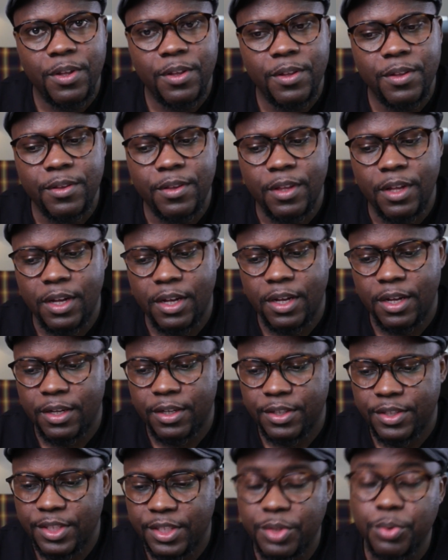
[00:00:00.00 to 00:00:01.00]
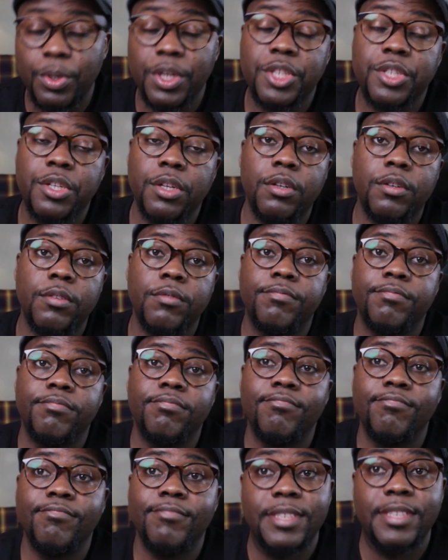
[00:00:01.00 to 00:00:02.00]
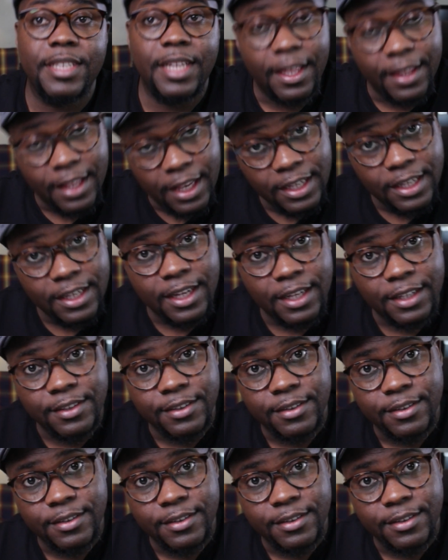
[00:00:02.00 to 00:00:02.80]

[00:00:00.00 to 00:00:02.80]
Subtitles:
the situation of the other leaders.